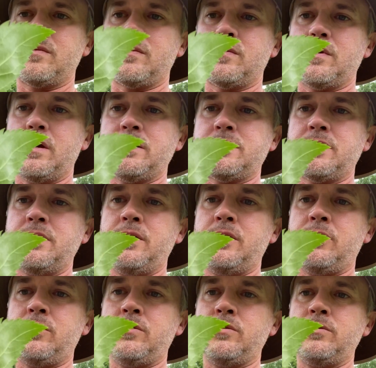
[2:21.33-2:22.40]
is a
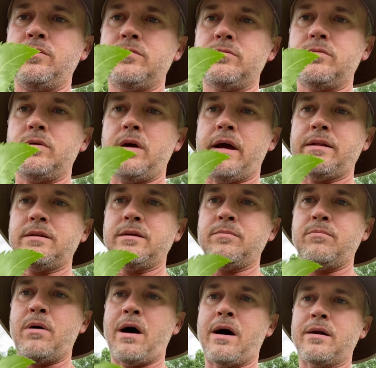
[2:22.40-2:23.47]
node at the
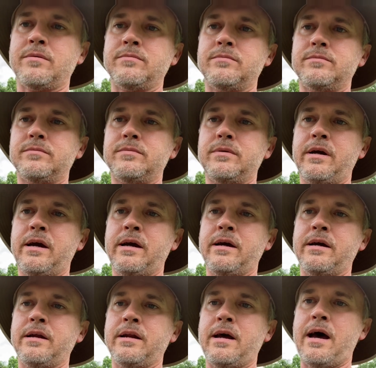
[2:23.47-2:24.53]
bottom,
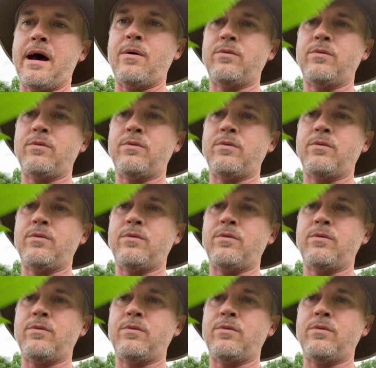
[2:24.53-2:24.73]
and I will